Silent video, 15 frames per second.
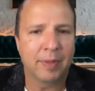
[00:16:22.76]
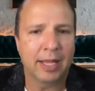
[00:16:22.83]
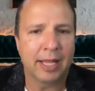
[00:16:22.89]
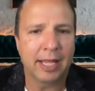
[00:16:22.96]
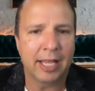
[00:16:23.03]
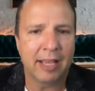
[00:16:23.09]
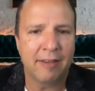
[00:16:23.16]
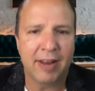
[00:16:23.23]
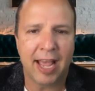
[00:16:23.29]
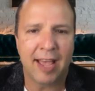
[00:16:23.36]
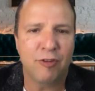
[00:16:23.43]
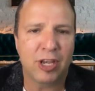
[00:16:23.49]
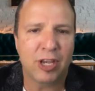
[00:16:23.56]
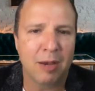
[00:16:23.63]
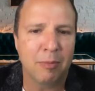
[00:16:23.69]
even have
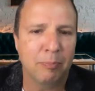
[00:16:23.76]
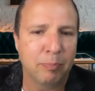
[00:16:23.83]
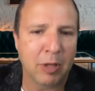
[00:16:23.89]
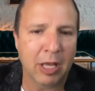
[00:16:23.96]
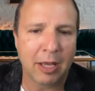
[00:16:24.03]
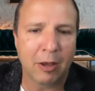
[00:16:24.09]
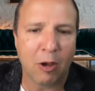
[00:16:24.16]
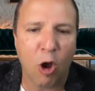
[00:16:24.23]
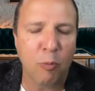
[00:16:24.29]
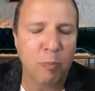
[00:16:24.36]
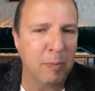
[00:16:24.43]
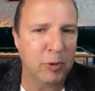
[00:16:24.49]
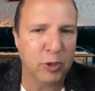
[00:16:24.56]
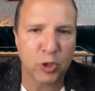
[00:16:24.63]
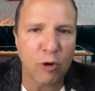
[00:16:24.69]
you come open
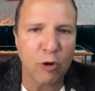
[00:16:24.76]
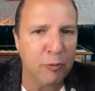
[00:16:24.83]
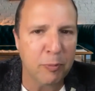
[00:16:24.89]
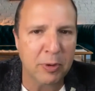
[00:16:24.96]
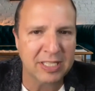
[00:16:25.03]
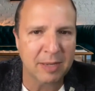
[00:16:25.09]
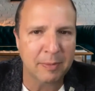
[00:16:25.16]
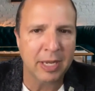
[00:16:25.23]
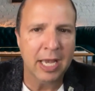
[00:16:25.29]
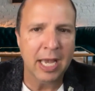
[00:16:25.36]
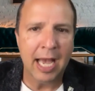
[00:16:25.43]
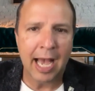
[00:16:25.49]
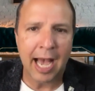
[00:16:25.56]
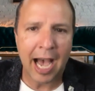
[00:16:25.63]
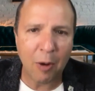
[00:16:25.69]
up a show for me or something,
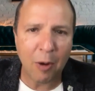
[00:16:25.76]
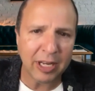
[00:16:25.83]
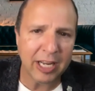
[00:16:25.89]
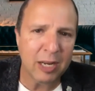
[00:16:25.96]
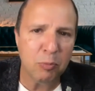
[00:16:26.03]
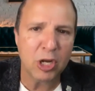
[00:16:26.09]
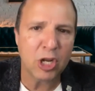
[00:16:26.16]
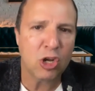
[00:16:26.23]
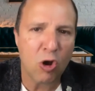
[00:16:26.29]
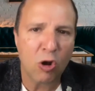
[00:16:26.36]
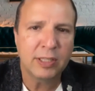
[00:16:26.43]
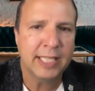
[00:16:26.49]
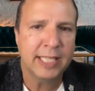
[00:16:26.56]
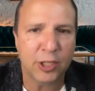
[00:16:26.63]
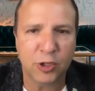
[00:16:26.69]
how would anybody
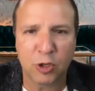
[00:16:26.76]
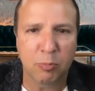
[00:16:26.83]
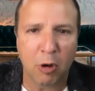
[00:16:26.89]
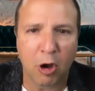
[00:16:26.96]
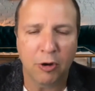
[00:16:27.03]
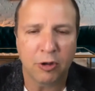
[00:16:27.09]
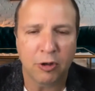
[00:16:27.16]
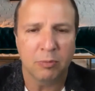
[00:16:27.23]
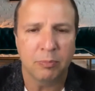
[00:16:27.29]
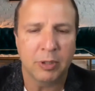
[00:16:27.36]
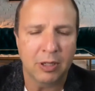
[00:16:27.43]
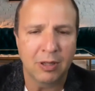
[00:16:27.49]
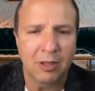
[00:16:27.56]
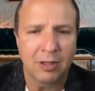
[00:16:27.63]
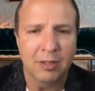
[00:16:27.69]
contact you, Barnacle Bill?